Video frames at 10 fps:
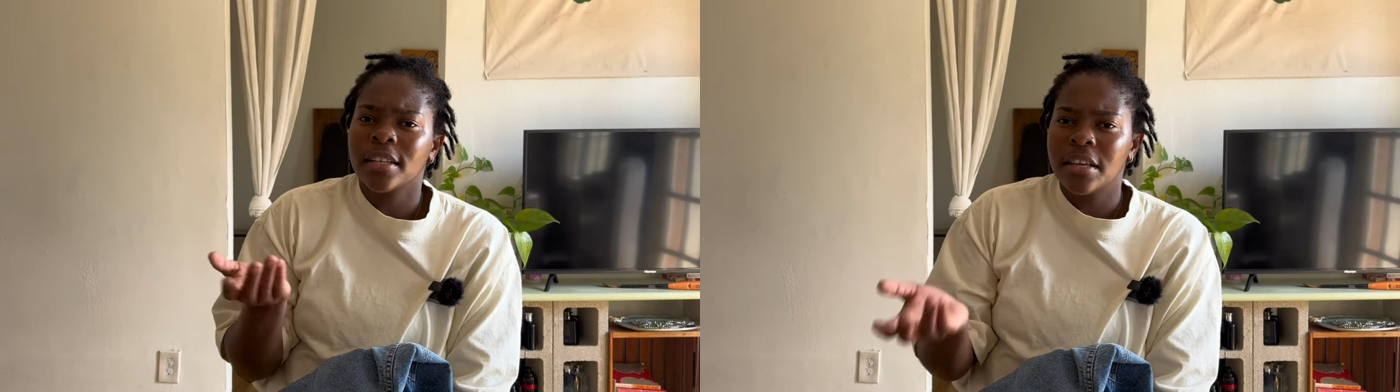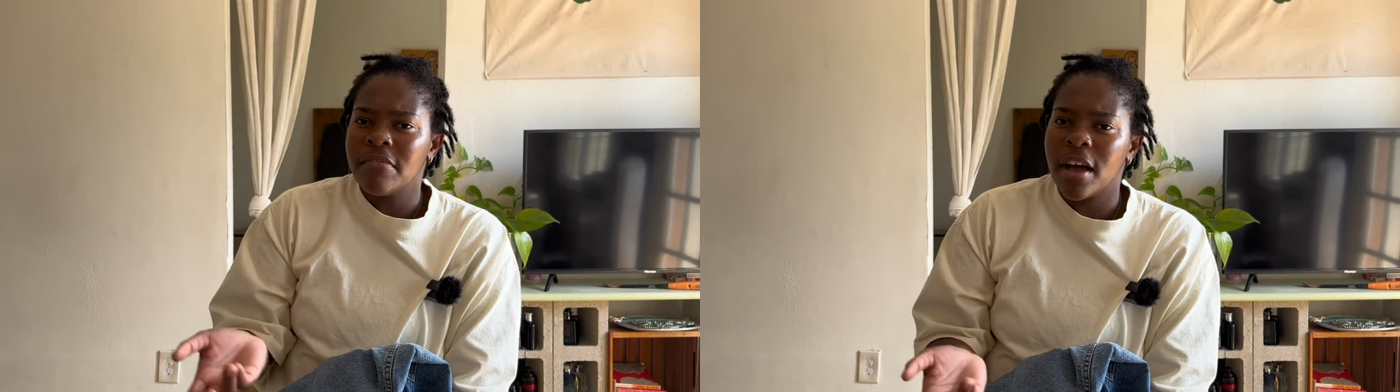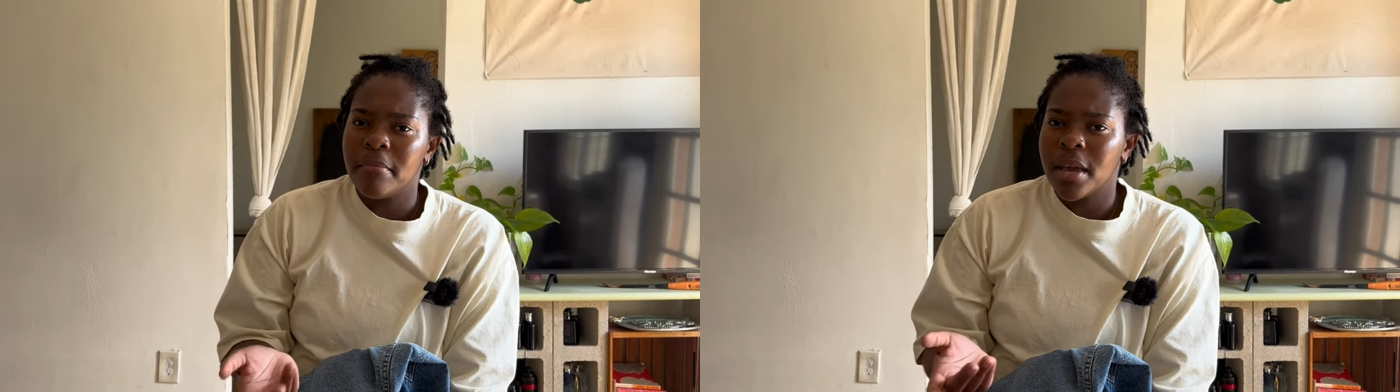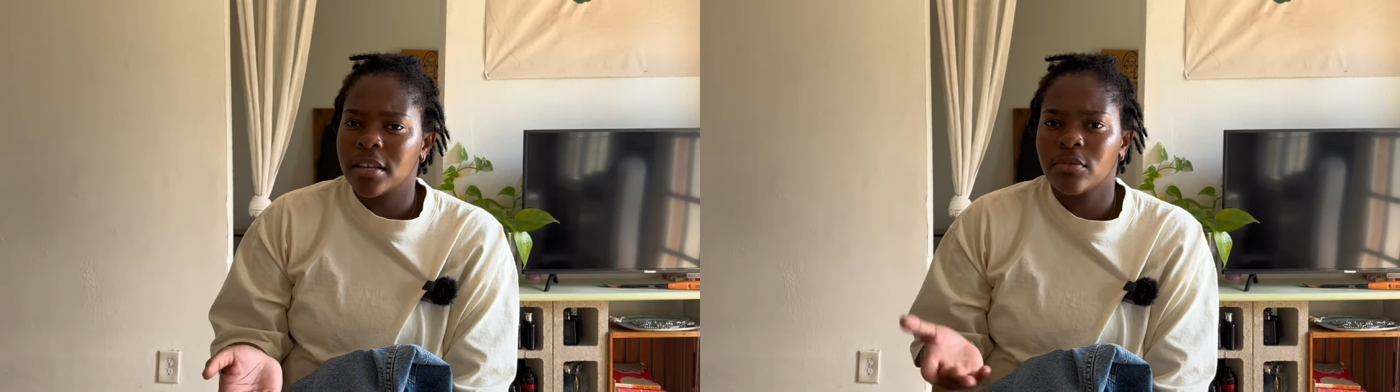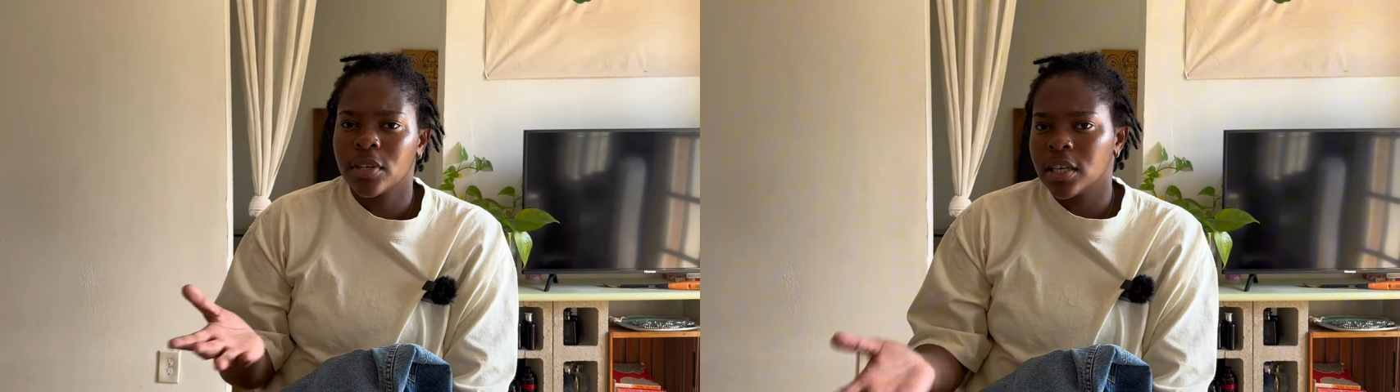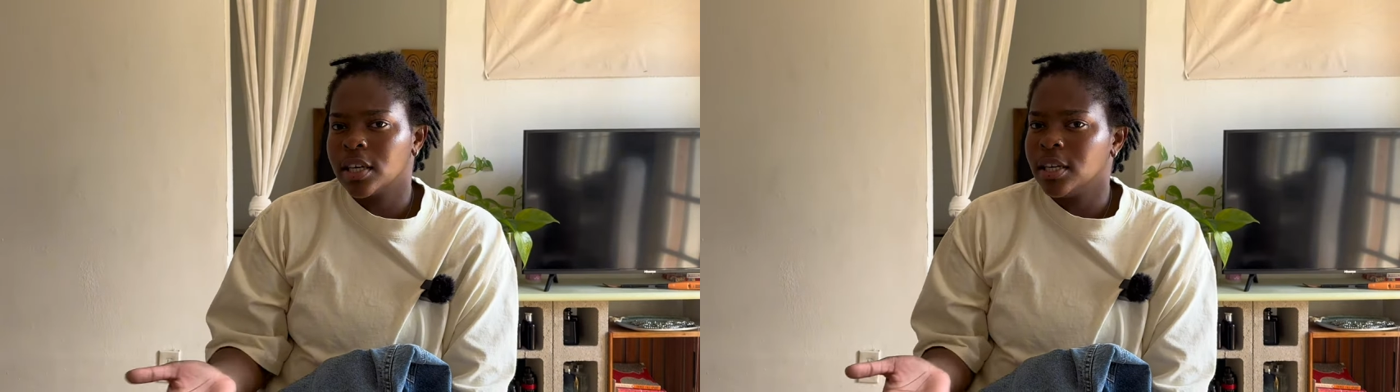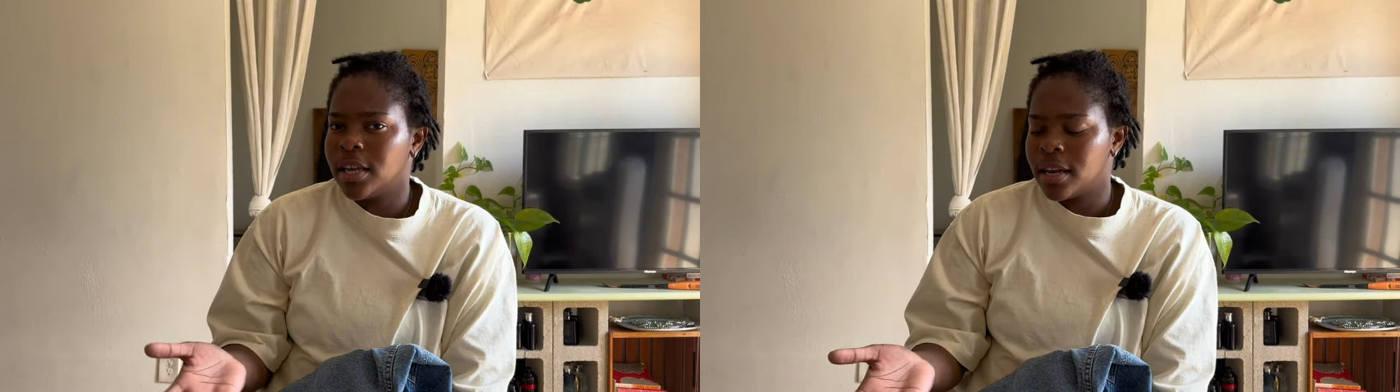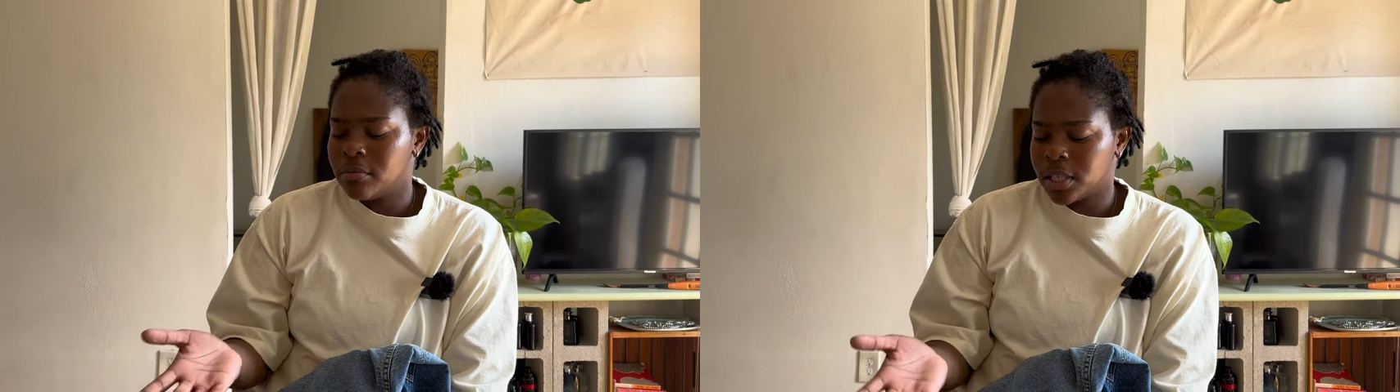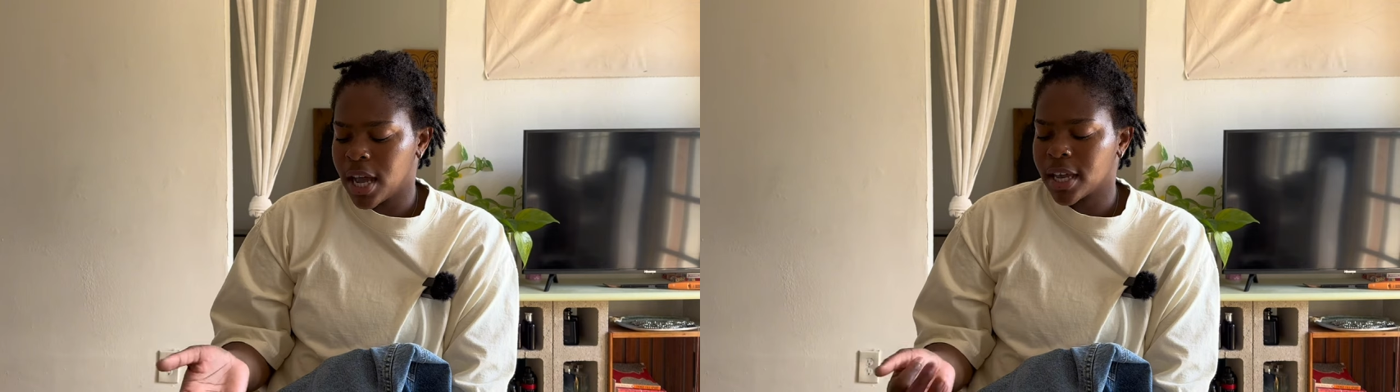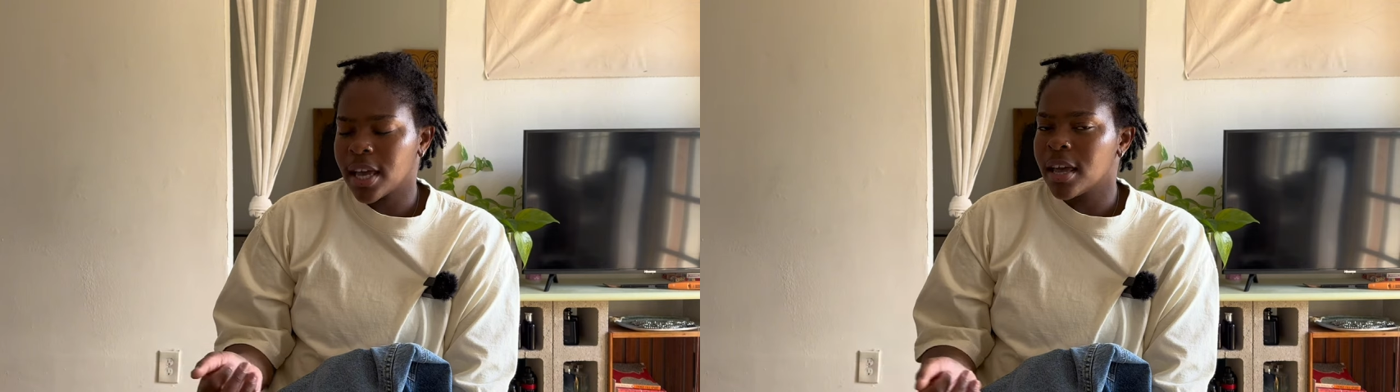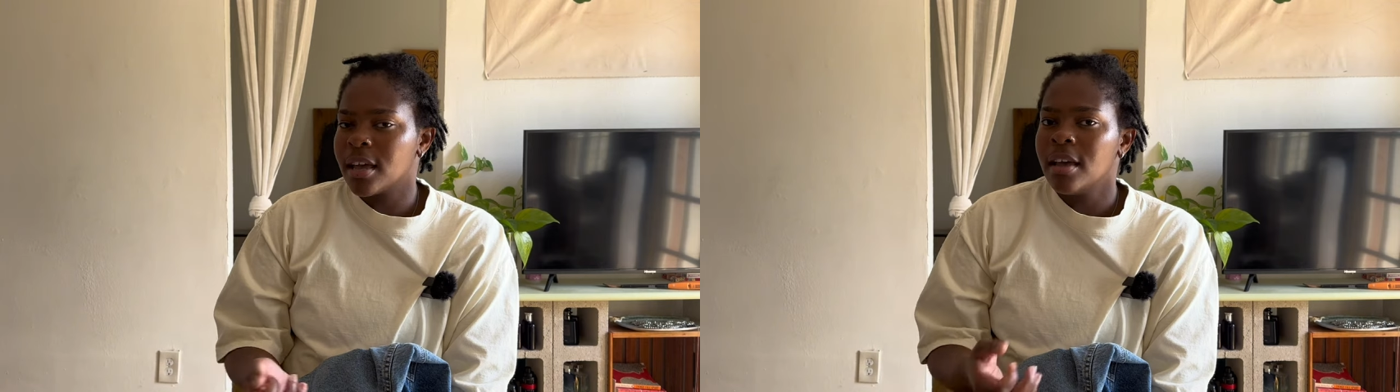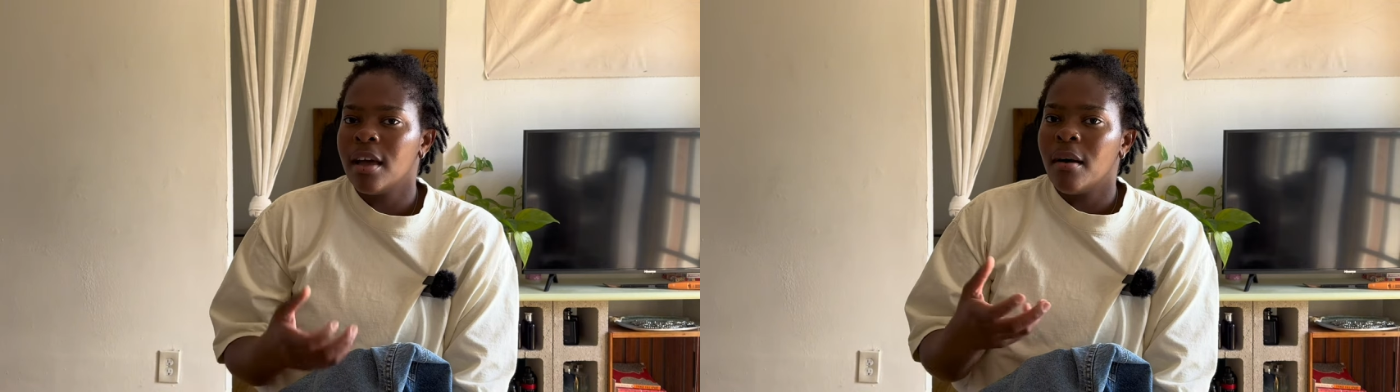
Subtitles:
Levi makes really good denim jacket,